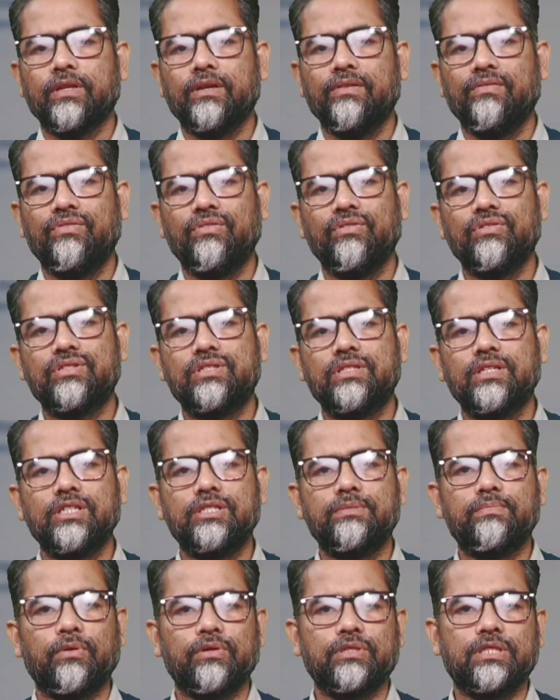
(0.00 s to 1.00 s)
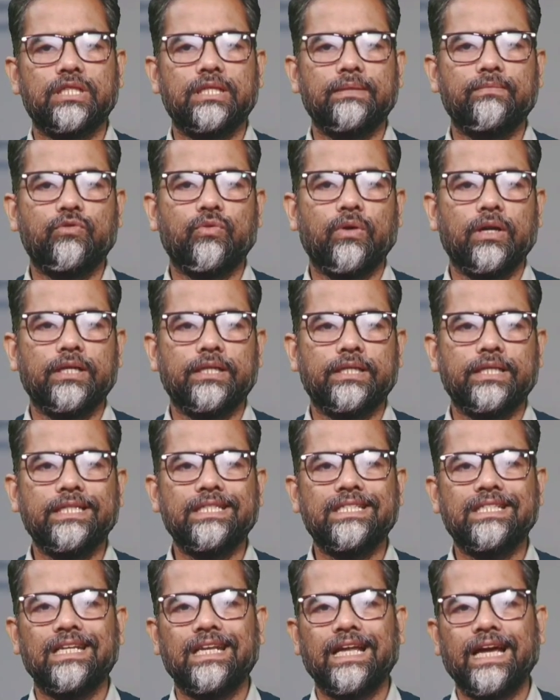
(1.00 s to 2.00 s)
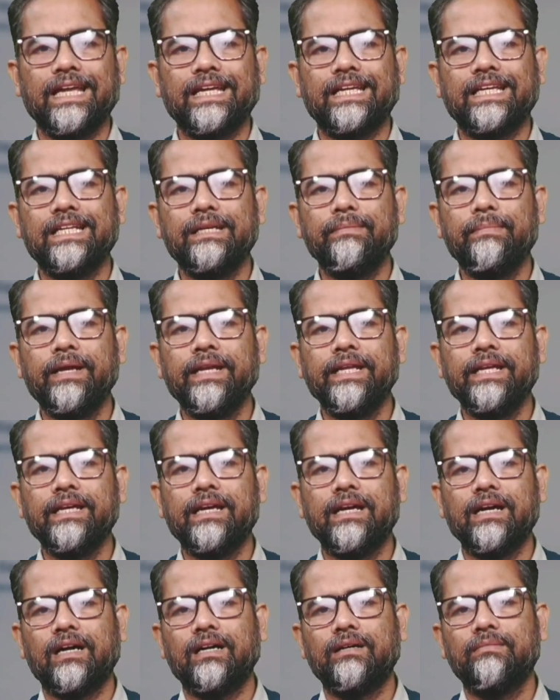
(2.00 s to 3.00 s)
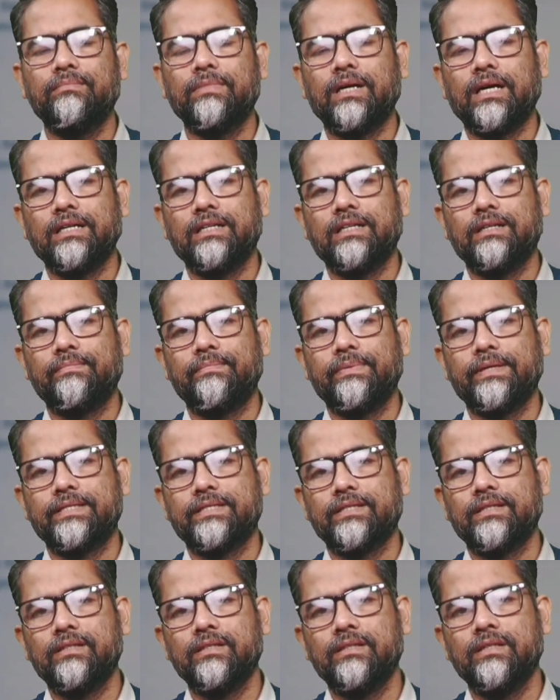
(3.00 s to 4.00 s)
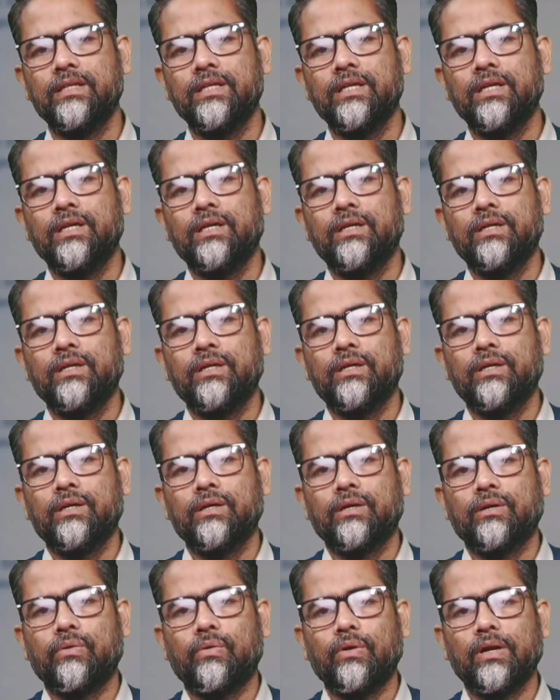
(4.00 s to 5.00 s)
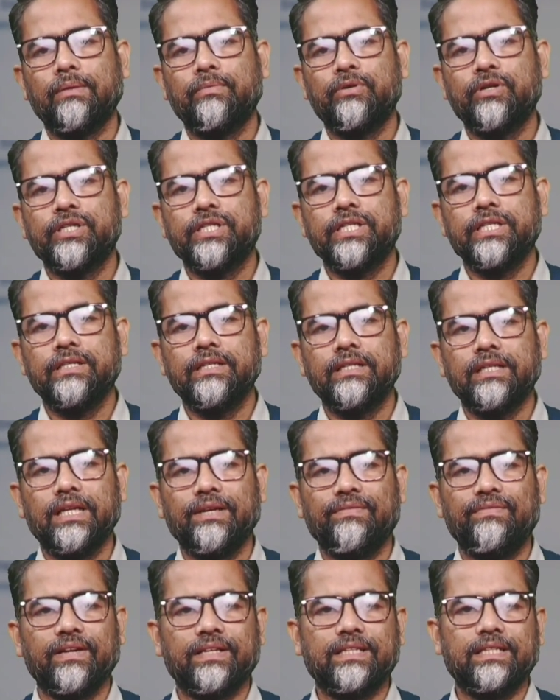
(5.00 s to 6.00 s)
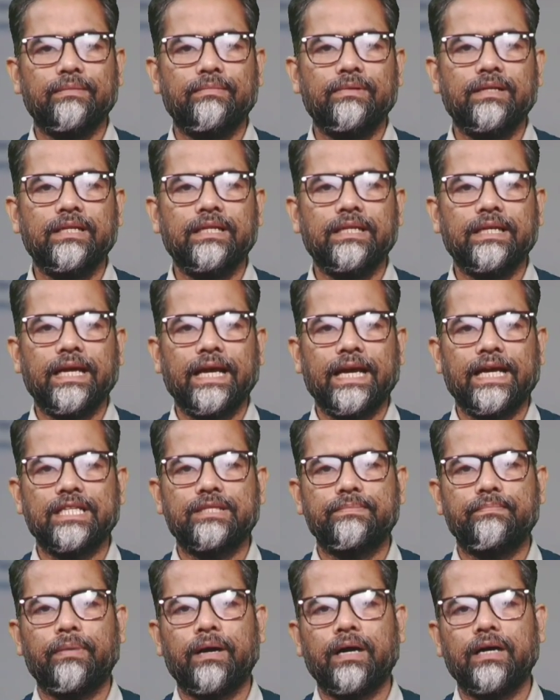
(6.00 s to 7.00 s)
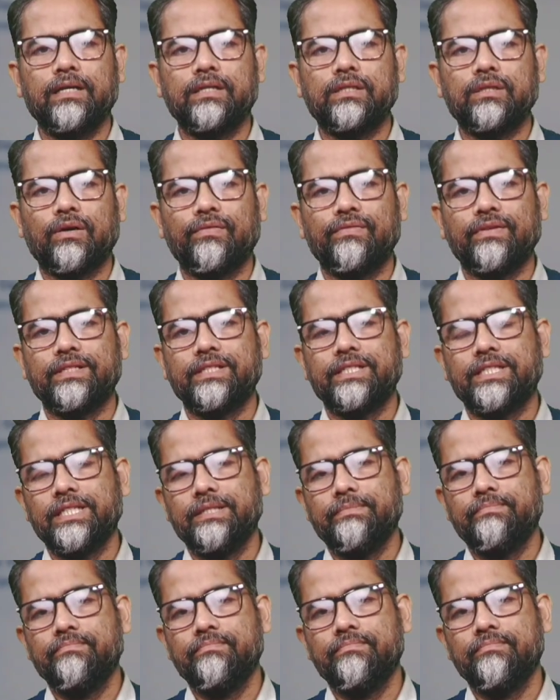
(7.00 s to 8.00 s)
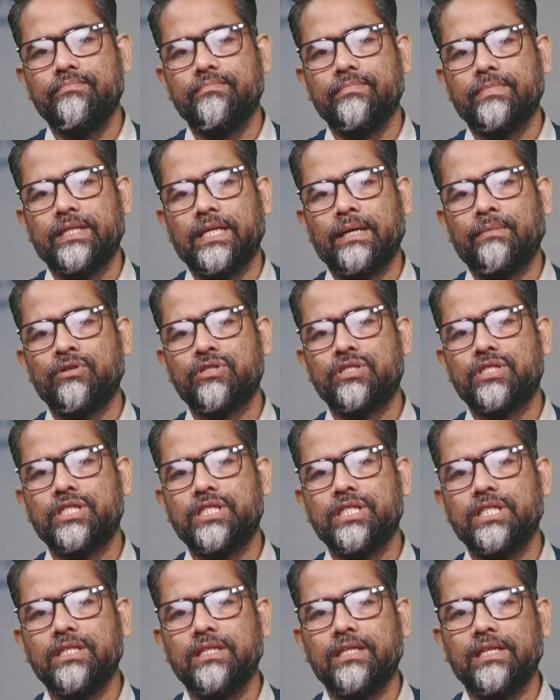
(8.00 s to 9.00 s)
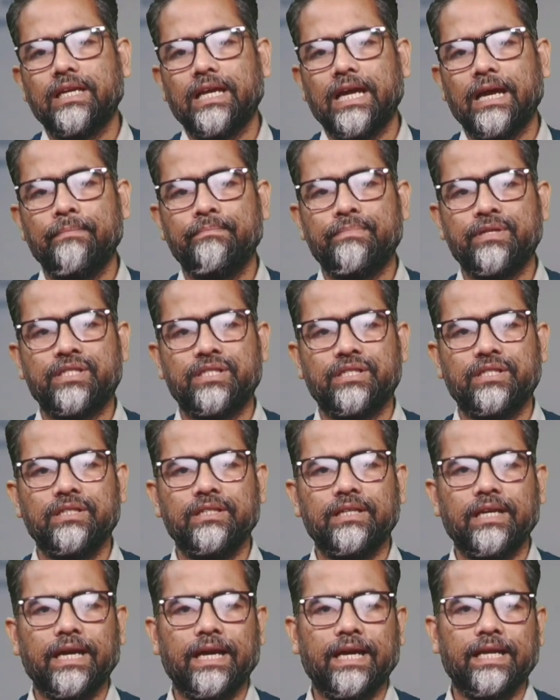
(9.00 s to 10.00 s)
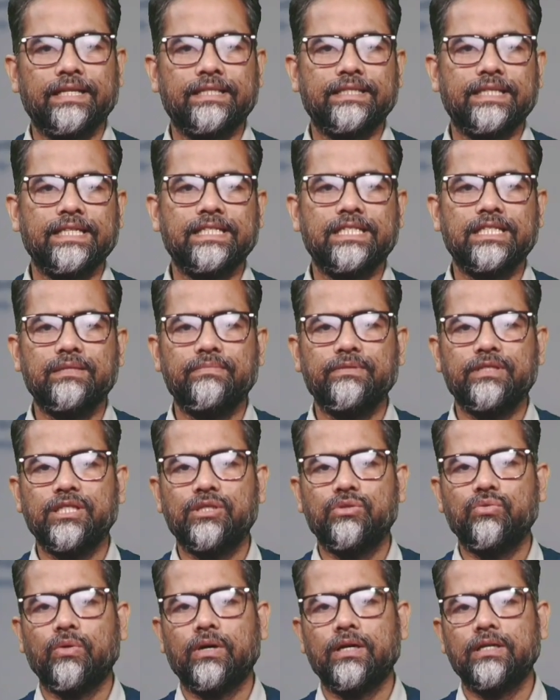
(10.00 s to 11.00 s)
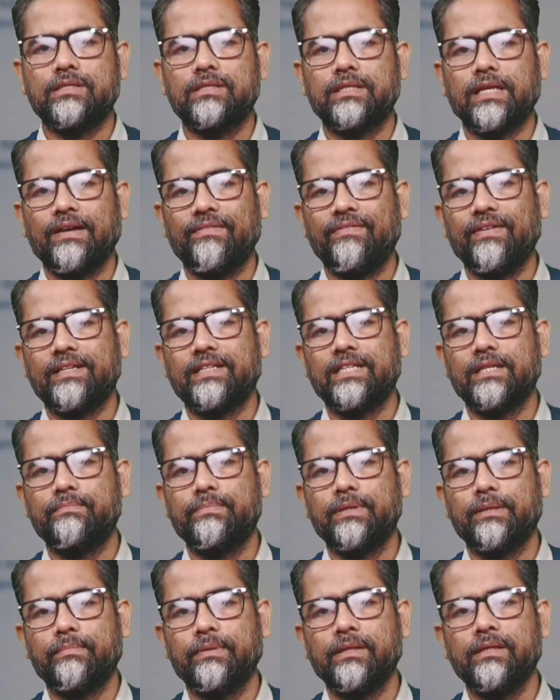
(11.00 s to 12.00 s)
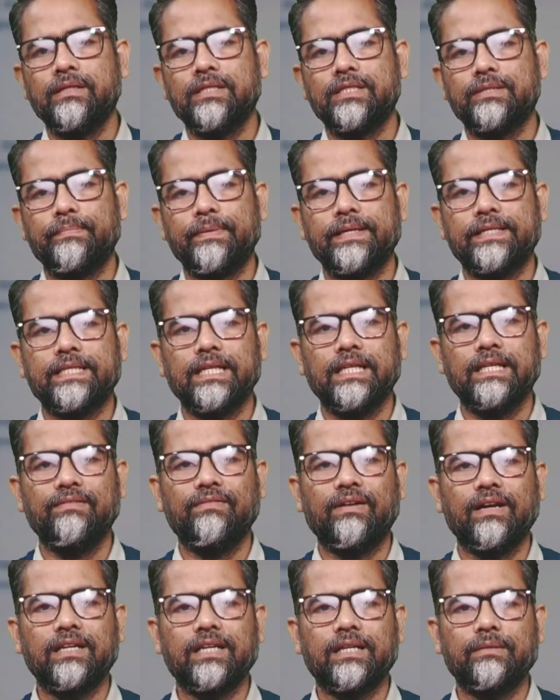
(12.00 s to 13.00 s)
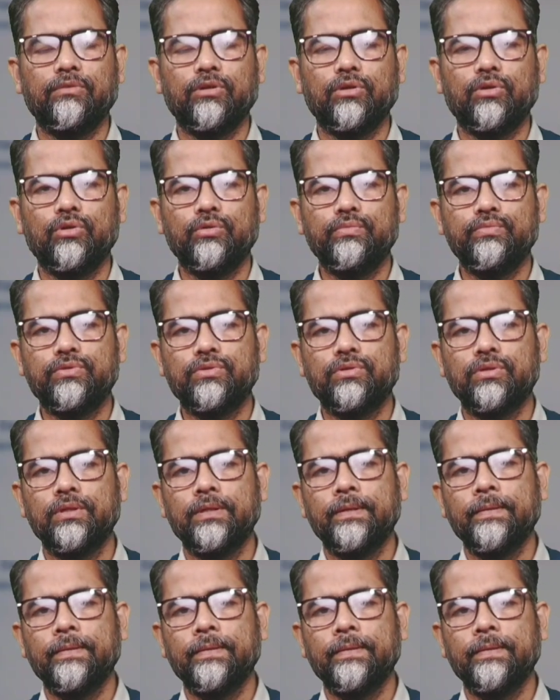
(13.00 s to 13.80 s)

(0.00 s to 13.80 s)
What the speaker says: fosters positive qualities like remaining calm under pressure, collaborating effectively as part of a team, demonstrating empathy and sensitivity towards affected people, especially vulnerable groups,